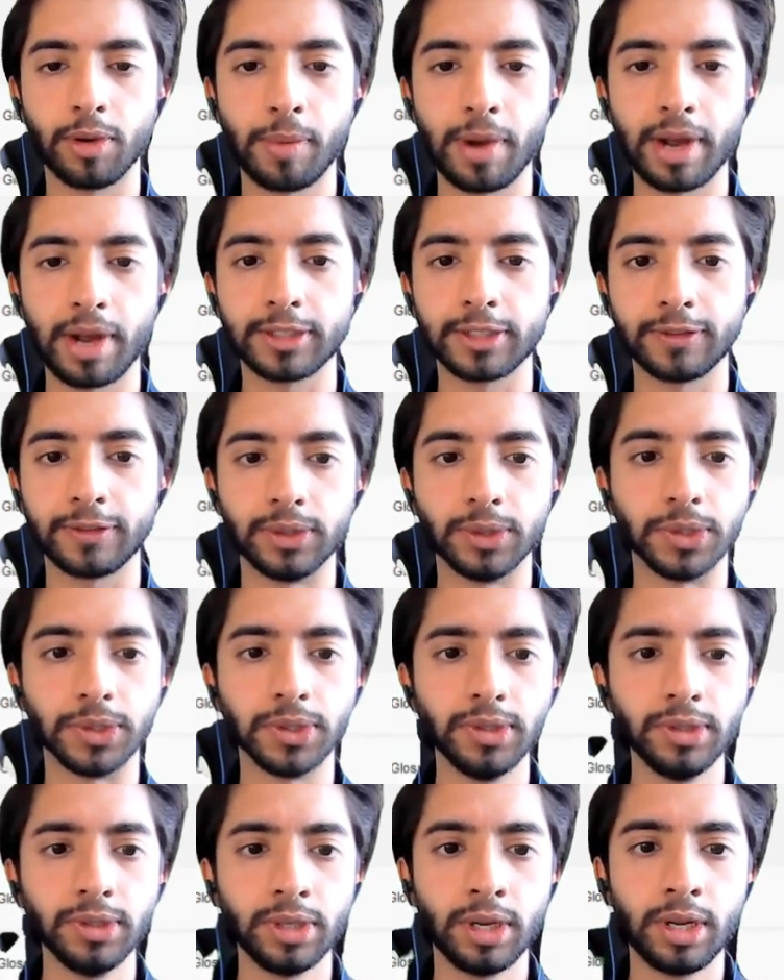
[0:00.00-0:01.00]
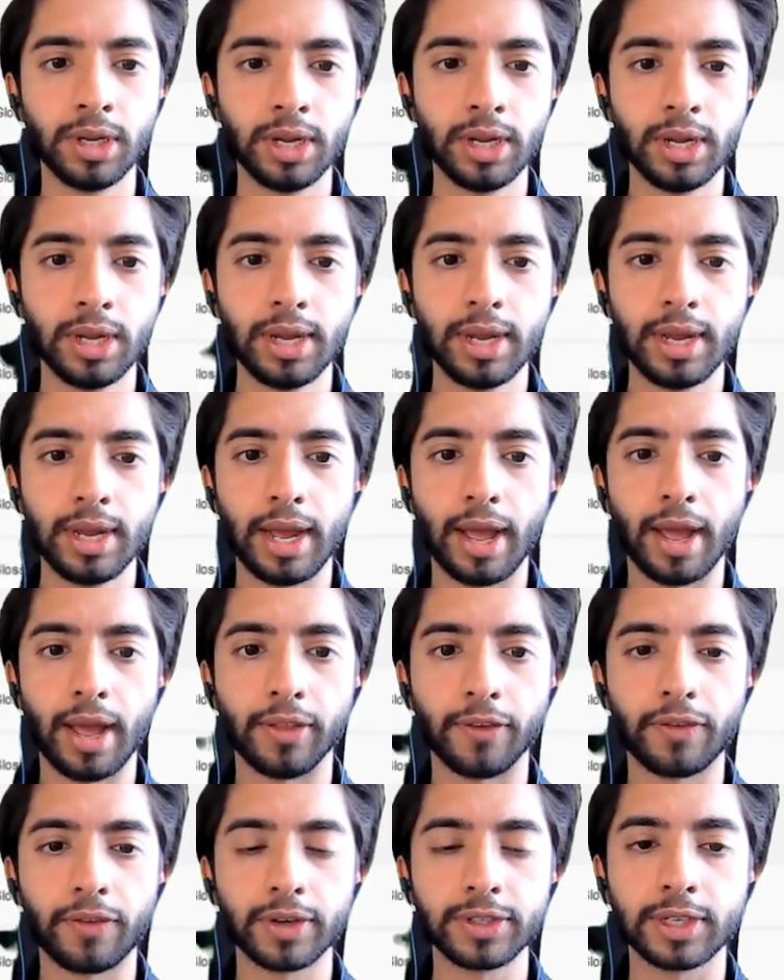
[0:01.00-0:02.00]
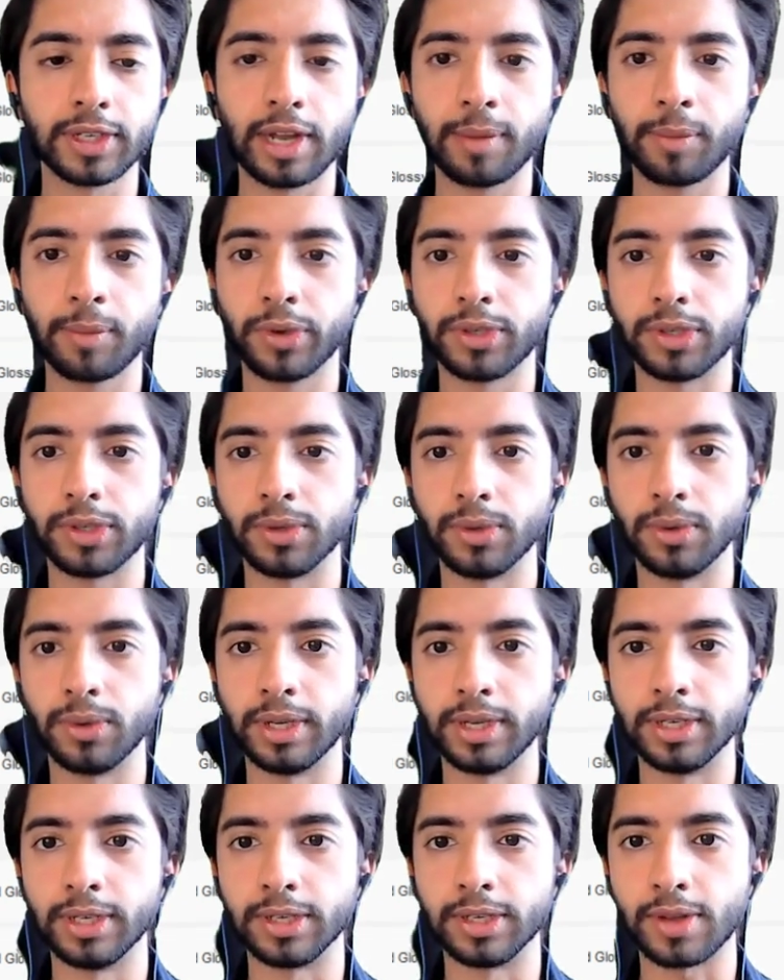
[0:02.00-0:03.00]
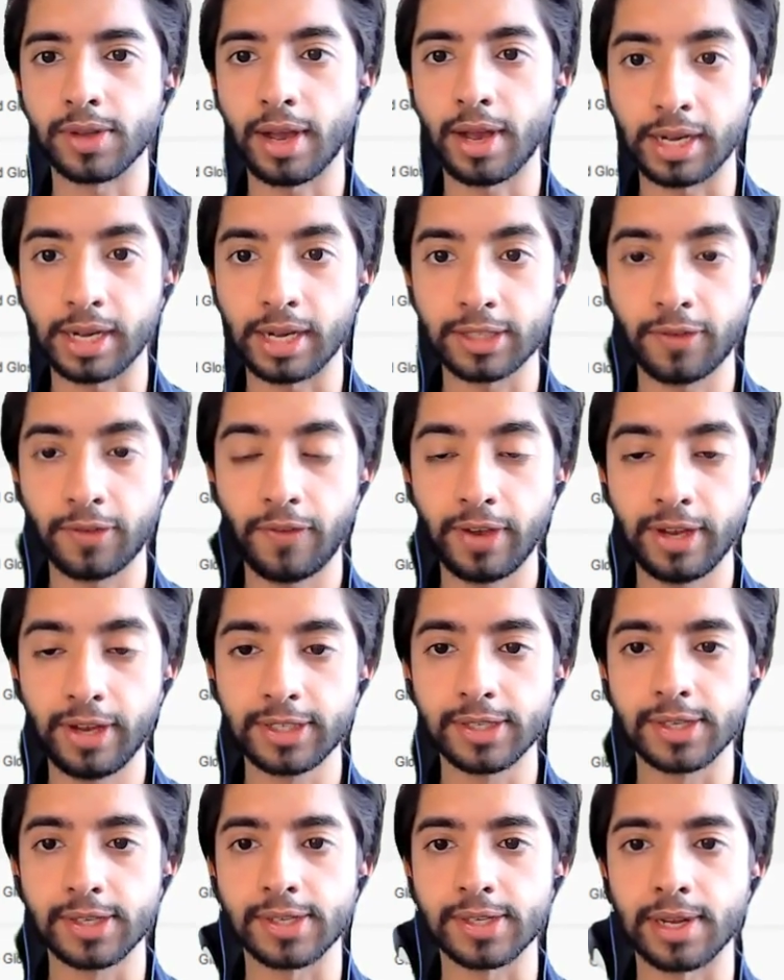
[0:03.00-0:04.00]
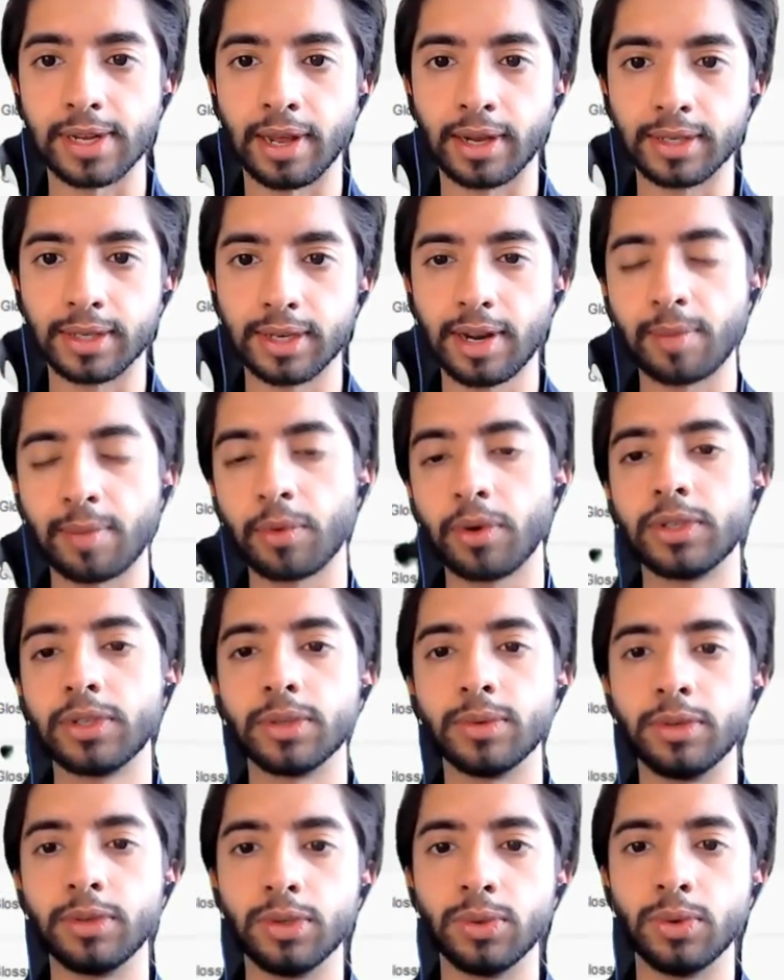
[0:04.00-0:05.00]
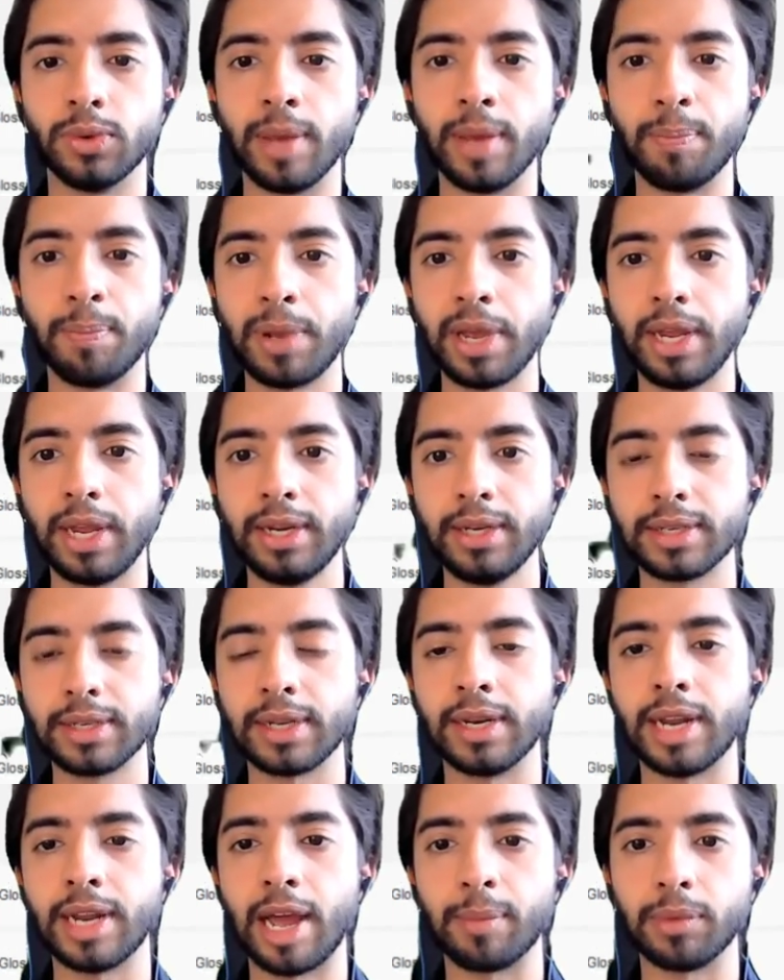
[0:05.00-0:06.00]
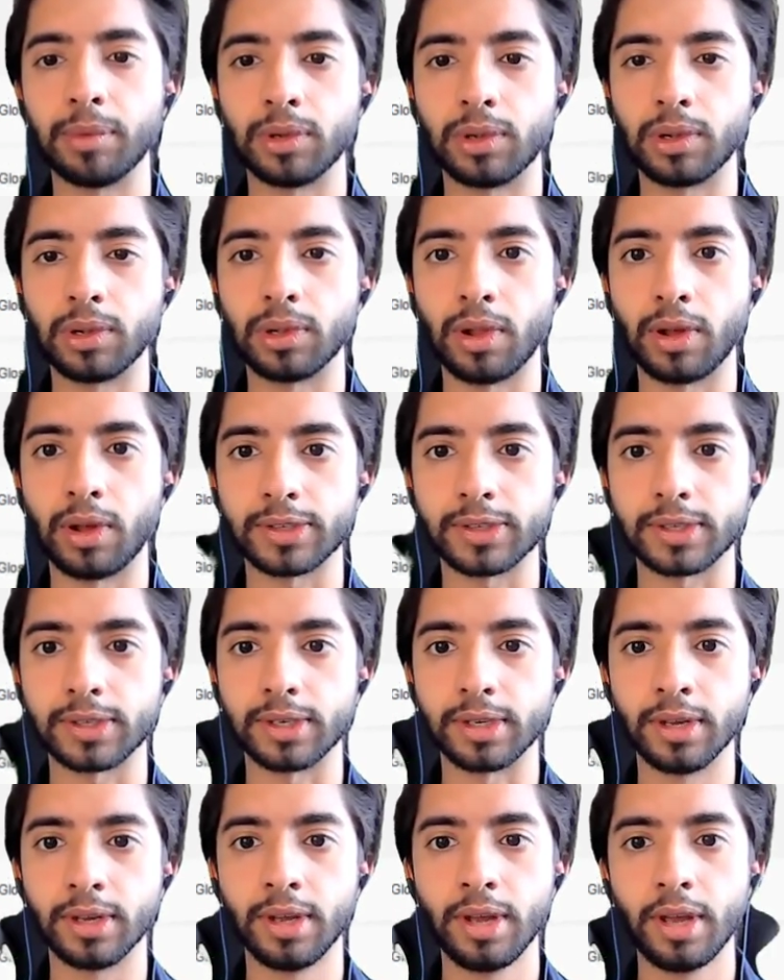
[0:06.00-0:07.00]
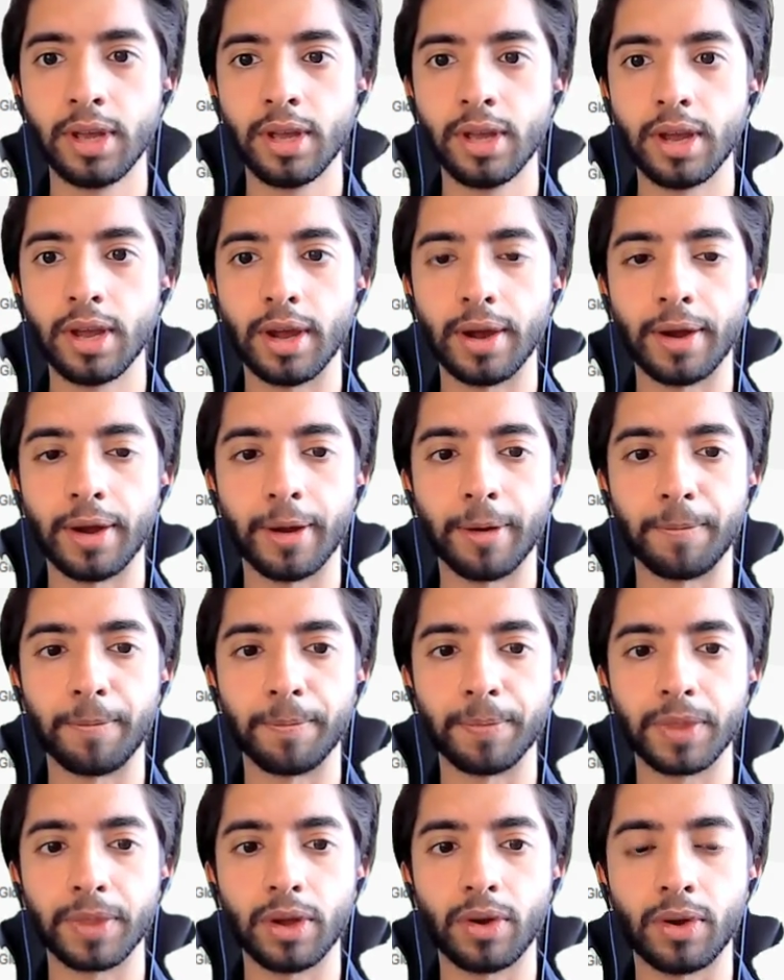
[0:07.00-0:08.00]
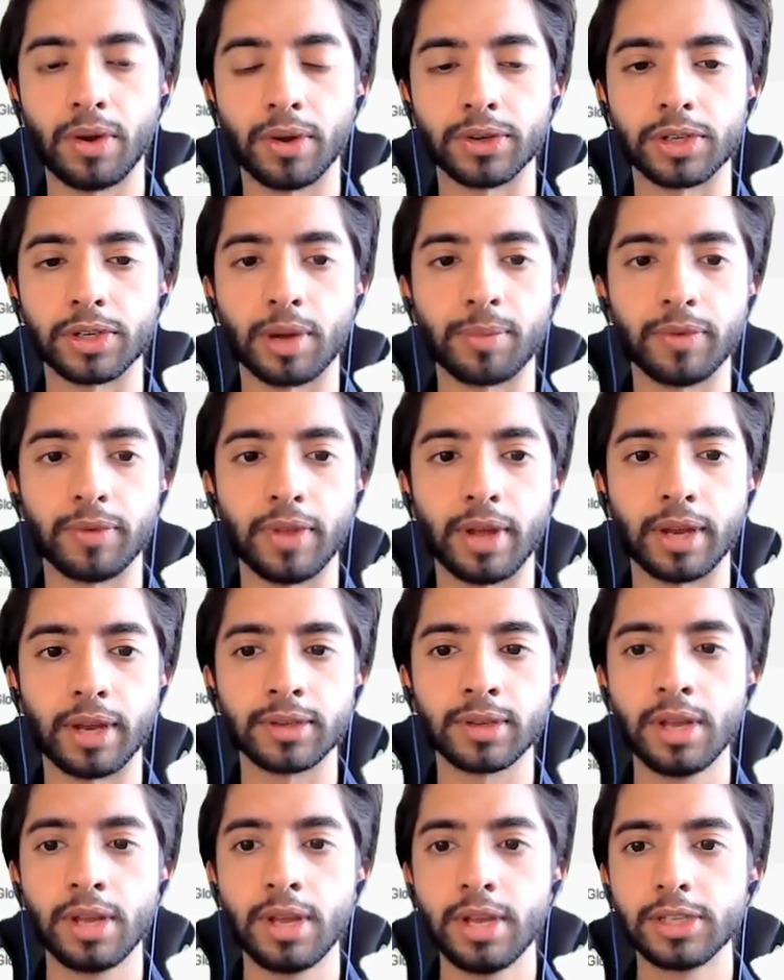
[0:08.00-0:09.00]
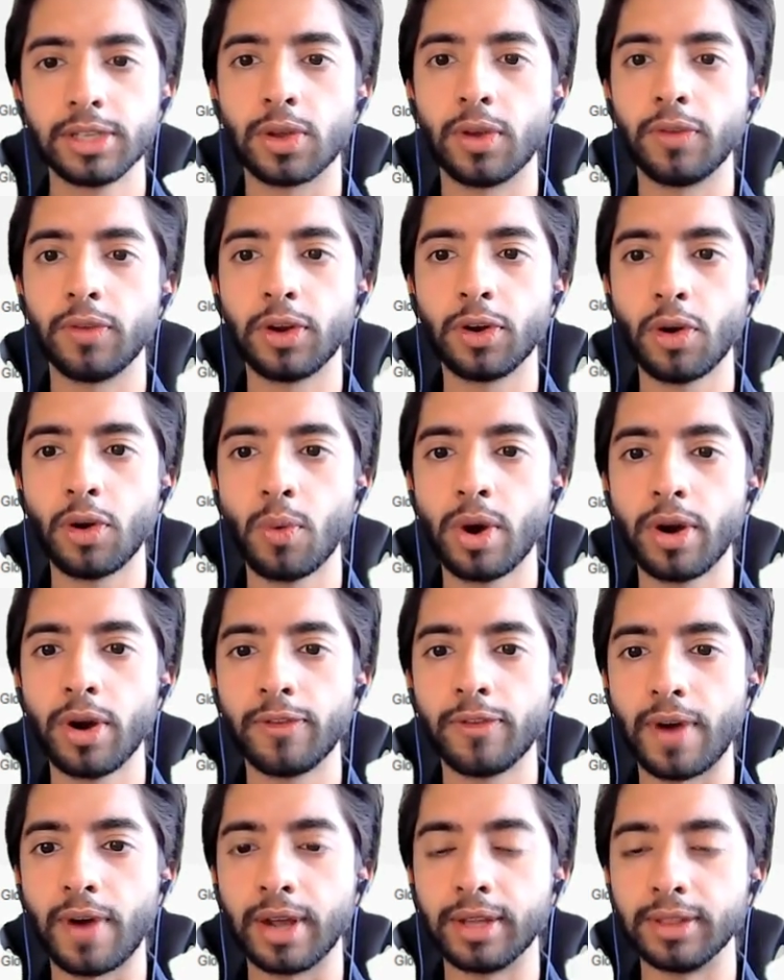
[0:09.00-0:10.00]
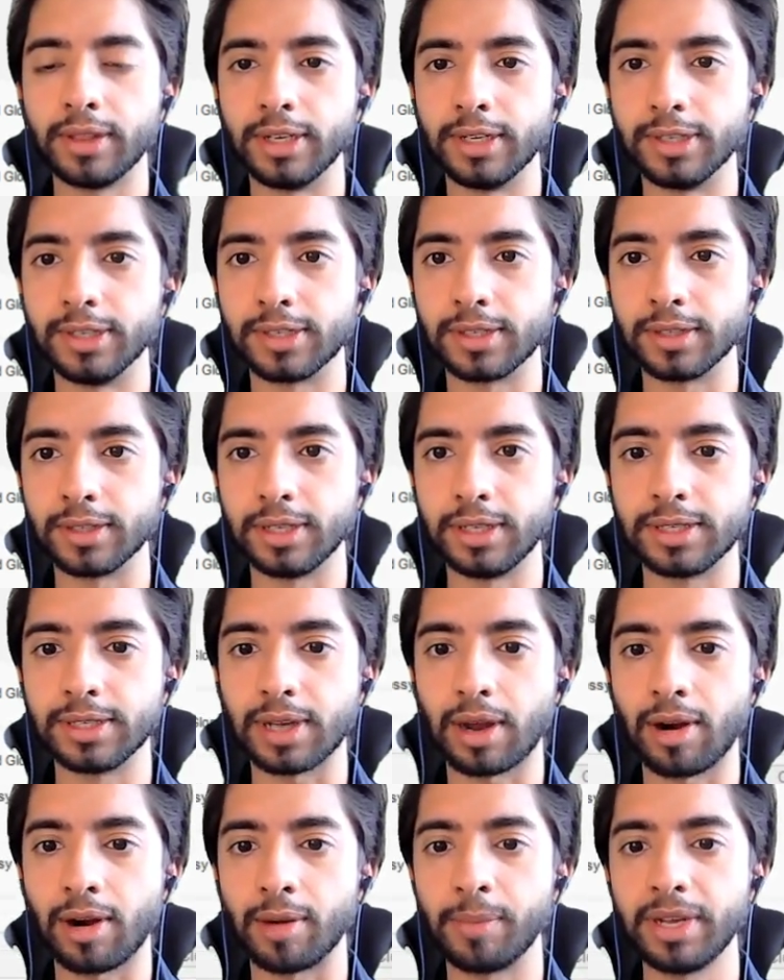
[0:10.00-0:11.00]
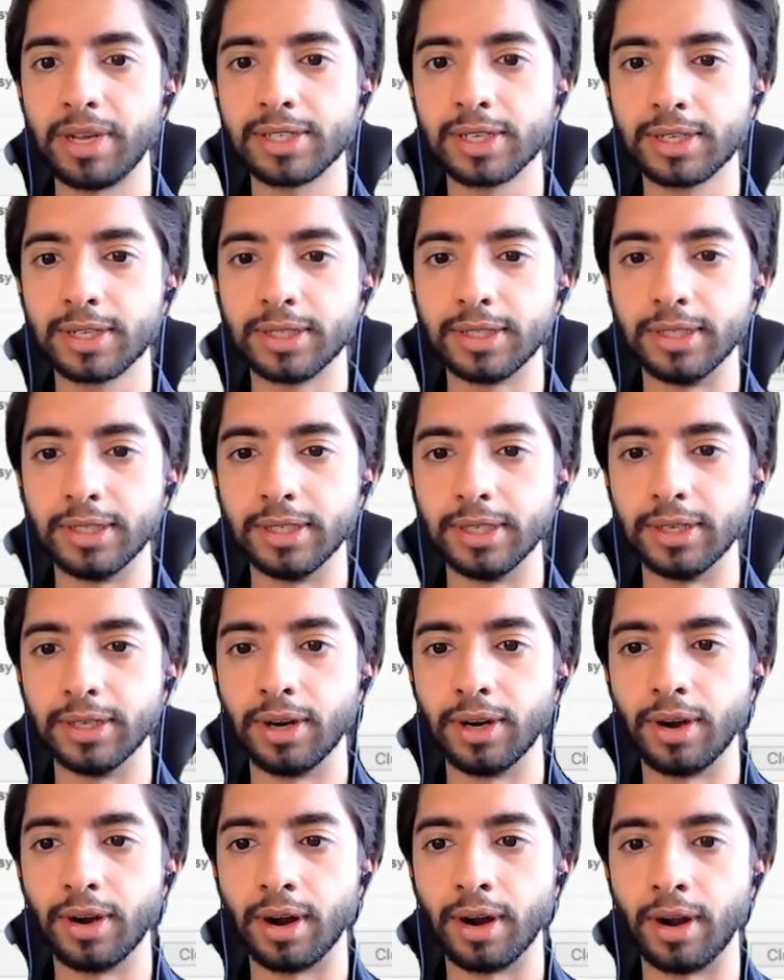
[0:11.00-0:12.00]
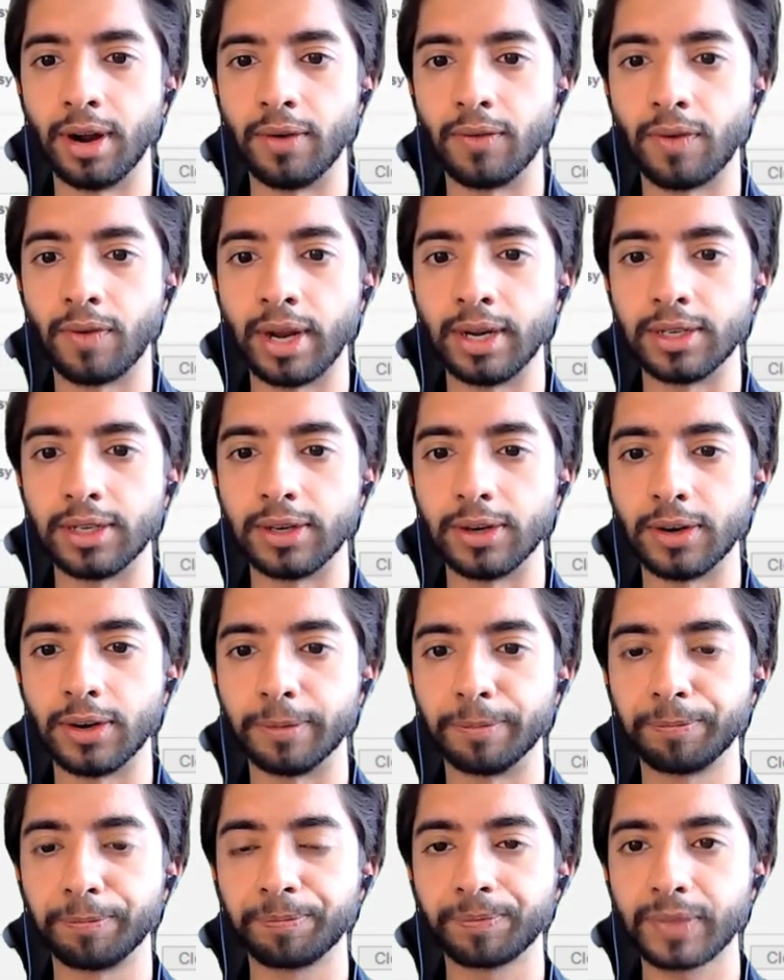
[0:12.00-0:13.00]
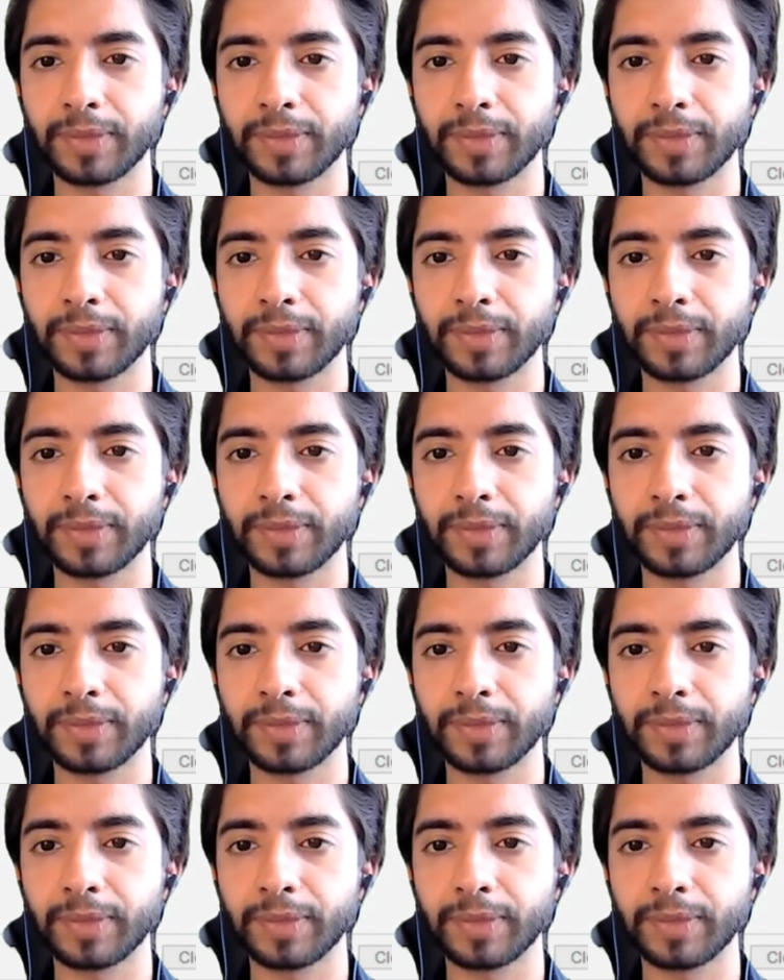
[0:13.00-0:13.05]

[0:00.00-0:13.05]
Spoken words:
go back to Fusion. And the first thing I'm going to do is, as faces is selected, I'm going to do a paint enamel glossy on top of that. So if you don't know where to find these are basically right here.